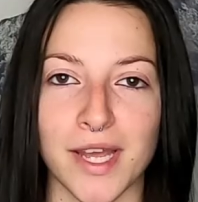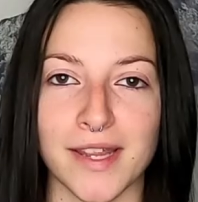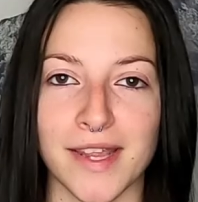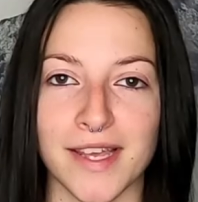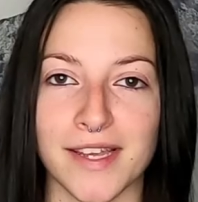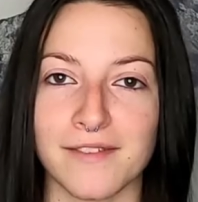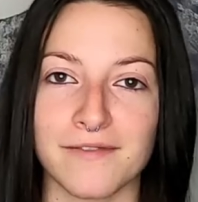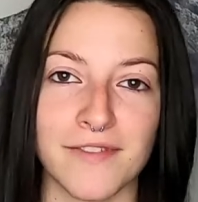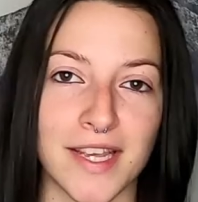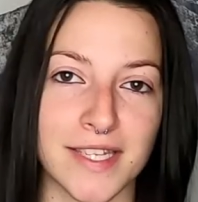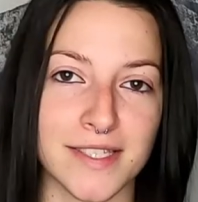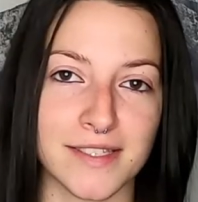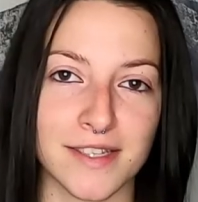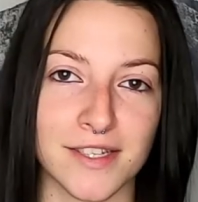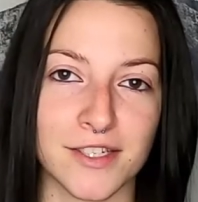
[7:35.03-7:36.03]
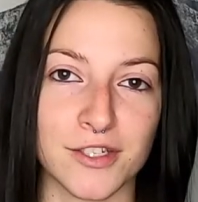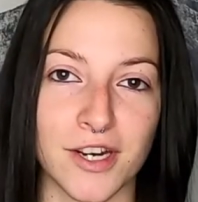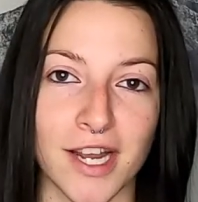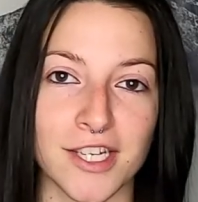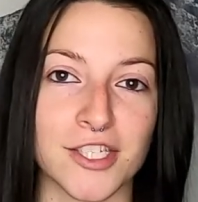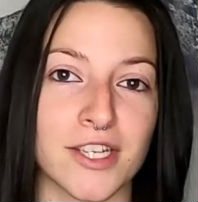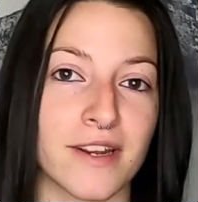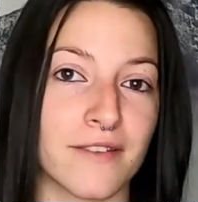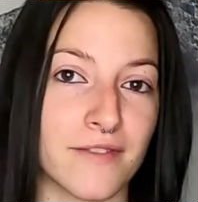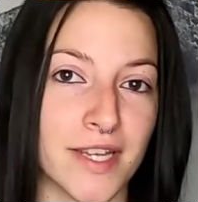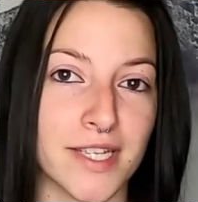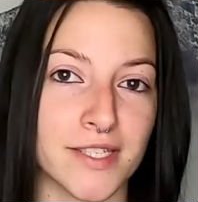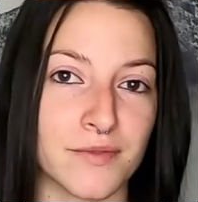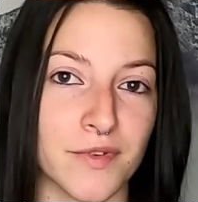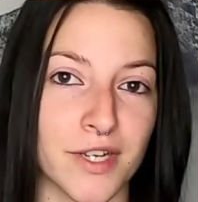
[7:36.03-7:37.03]
way they could face the direction of
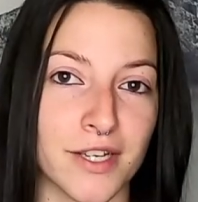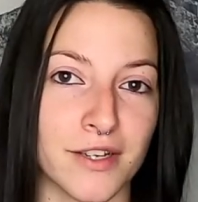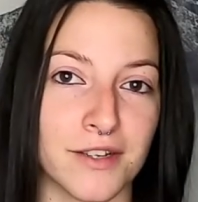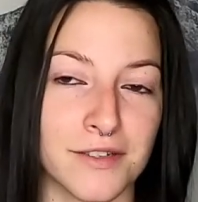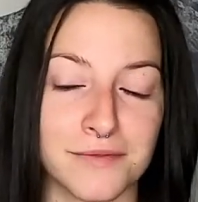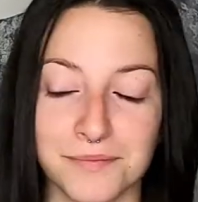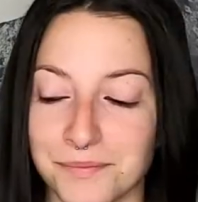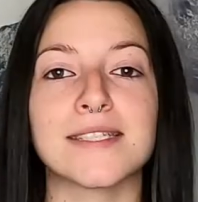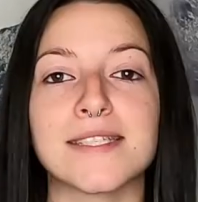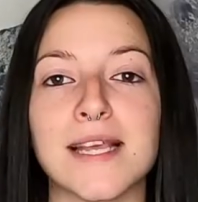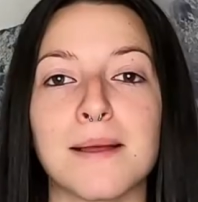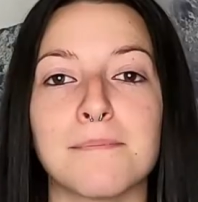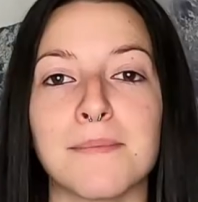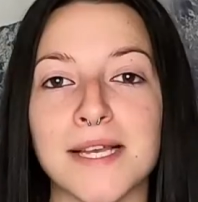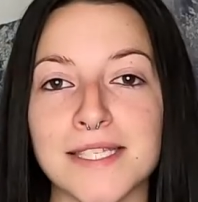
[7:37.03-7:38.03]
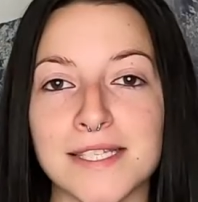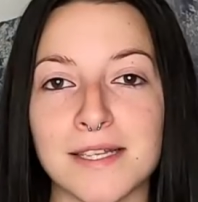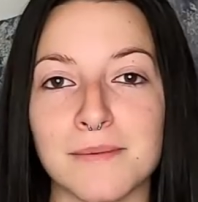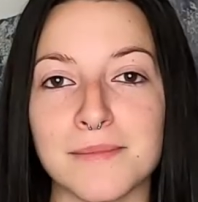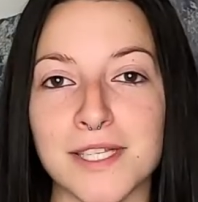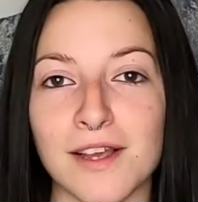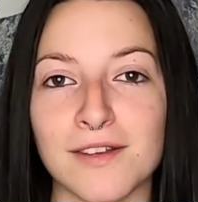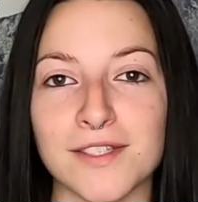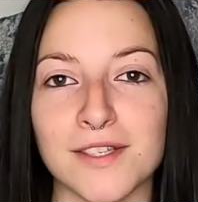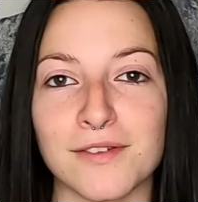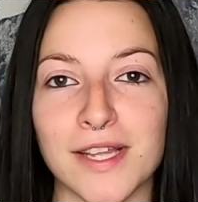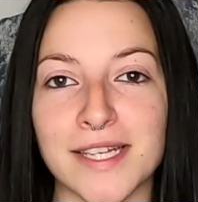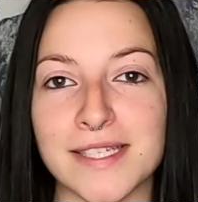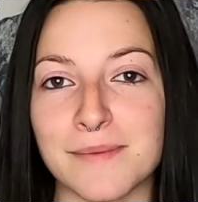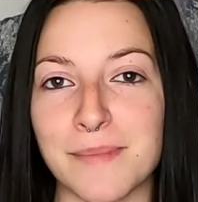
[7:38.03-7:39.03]
Israel. Some Muslims also
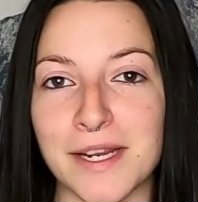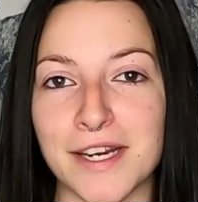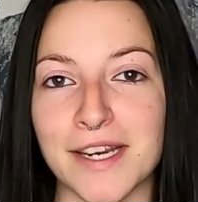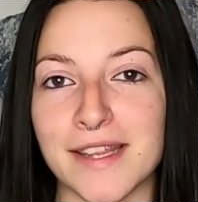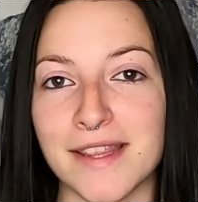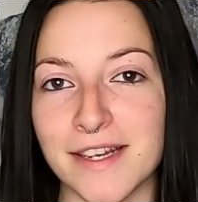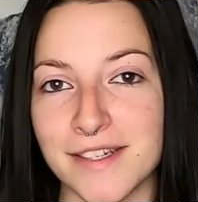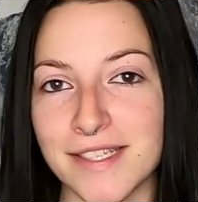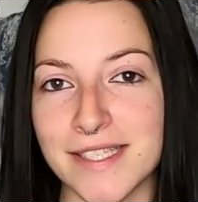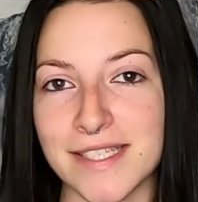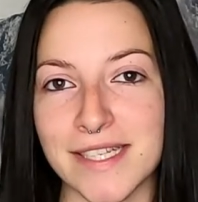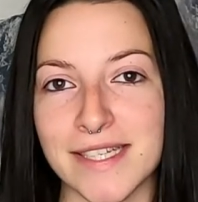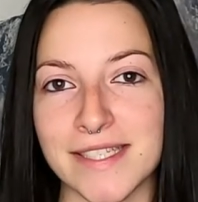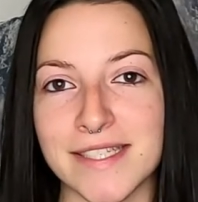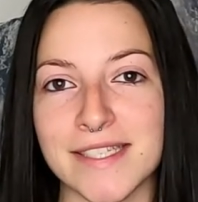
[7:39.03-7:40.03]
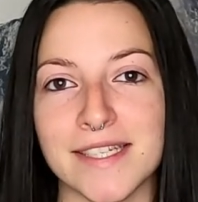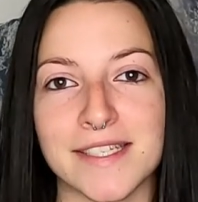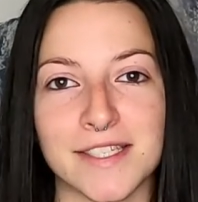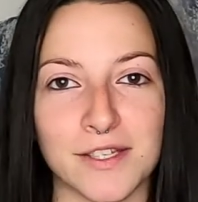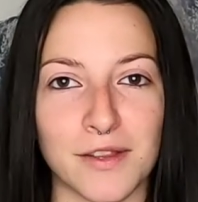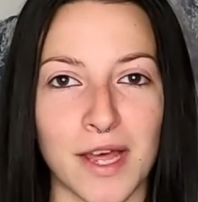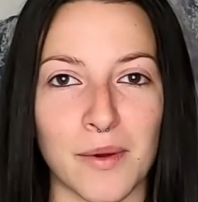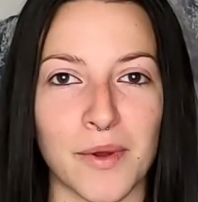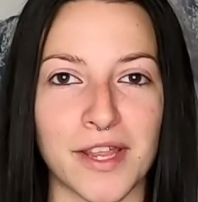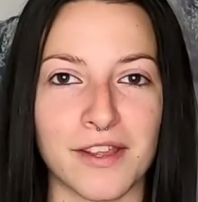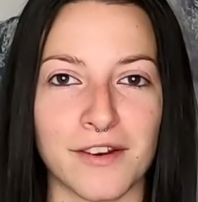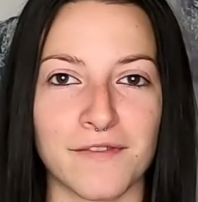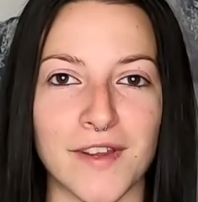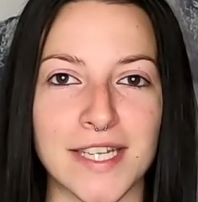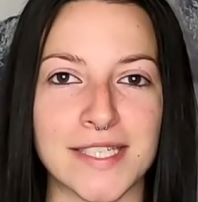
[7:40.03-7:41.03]
like to bury their deceased so that way
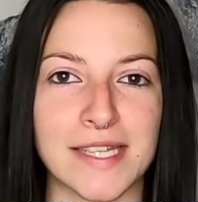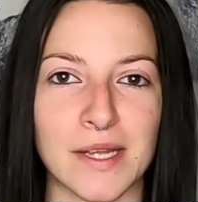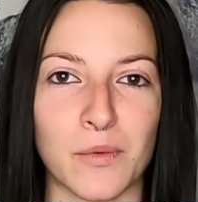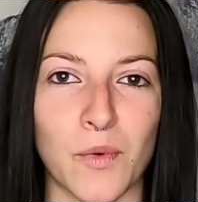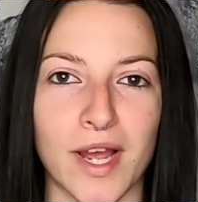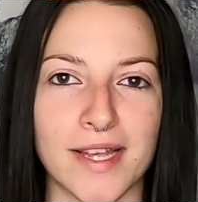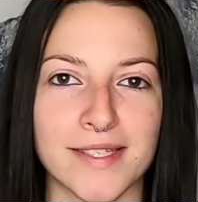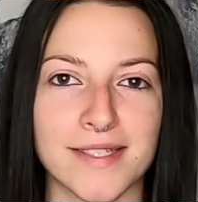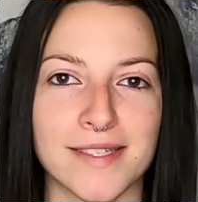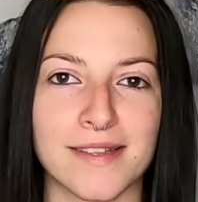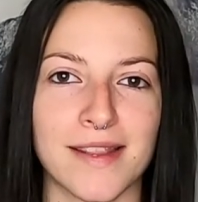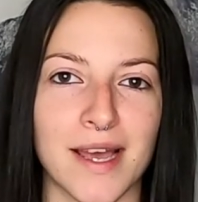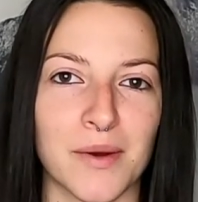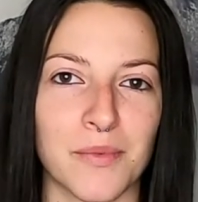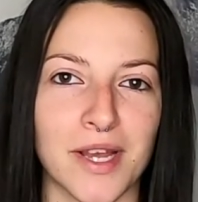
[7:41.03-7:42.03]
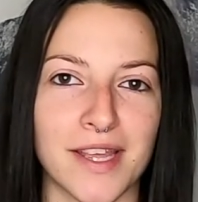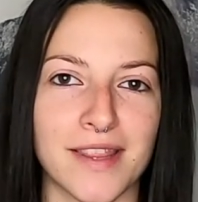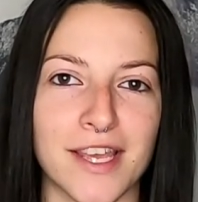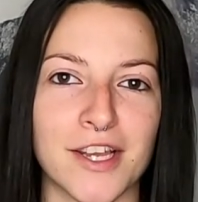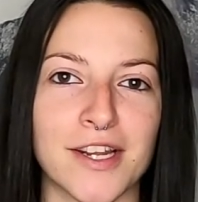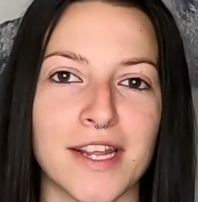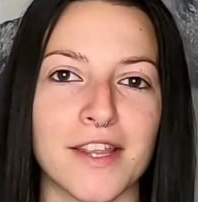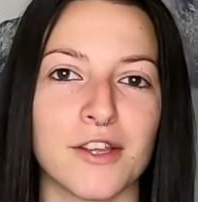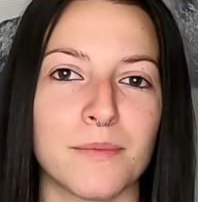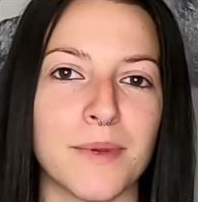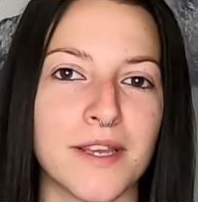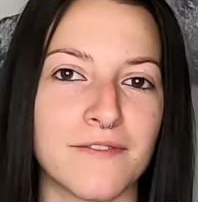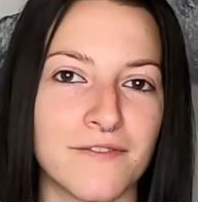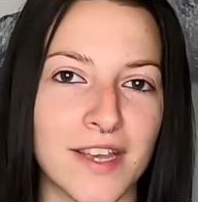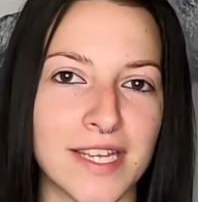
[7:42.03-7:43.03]
they're facing west. That way they could either
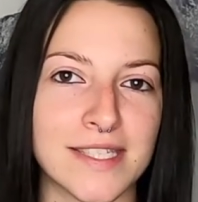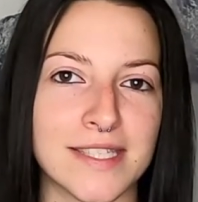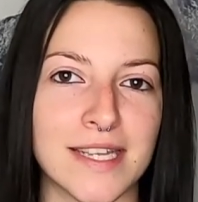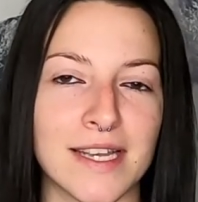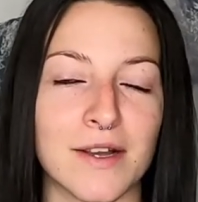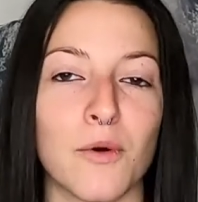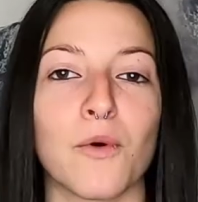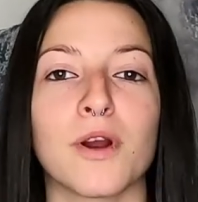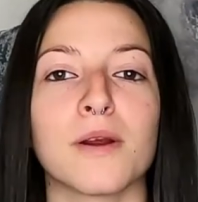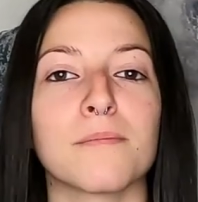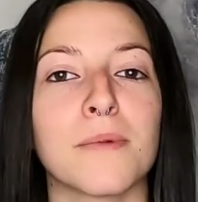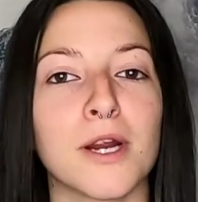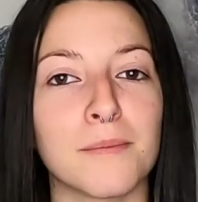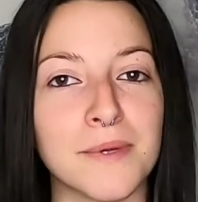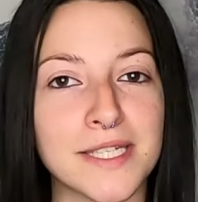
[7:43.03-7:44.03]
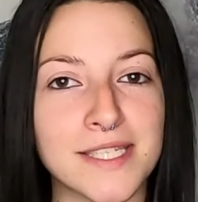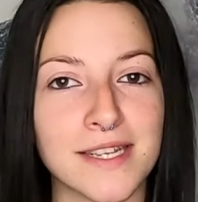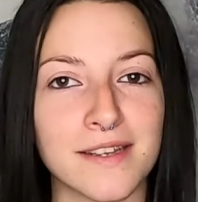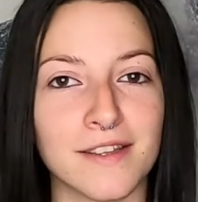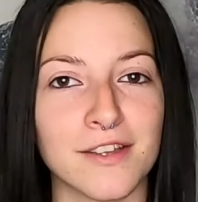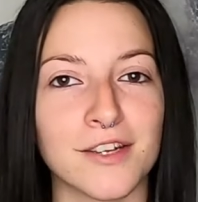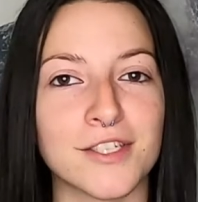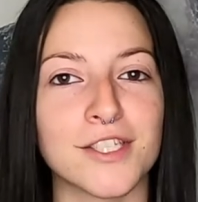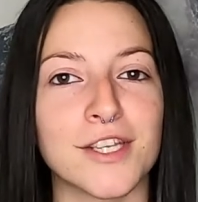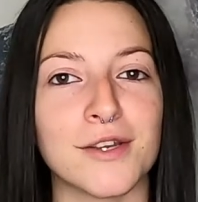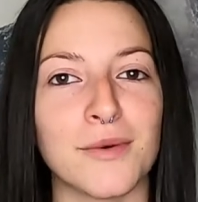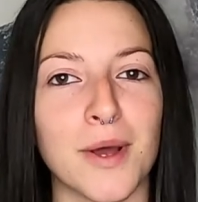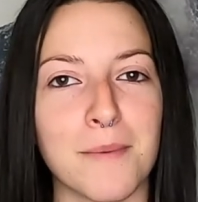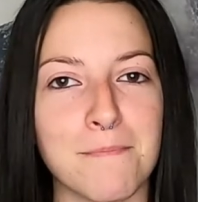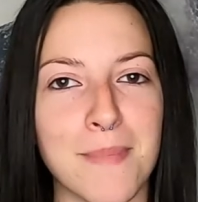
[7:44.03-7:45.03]
be facing or perpendicular
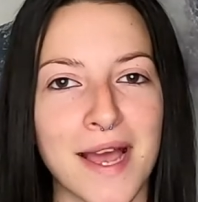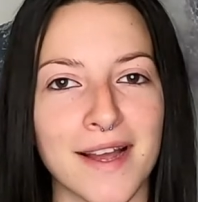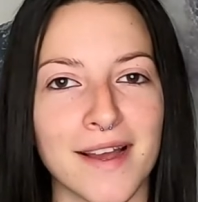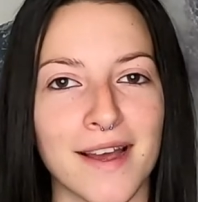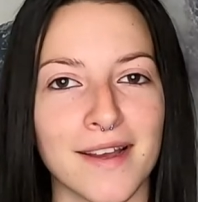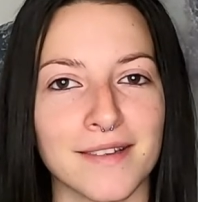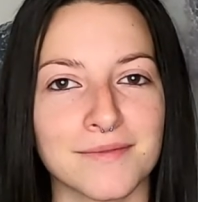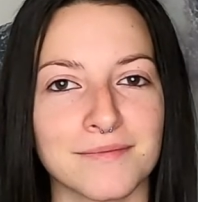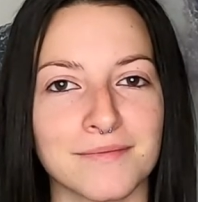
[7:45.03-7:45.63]
to Mecca.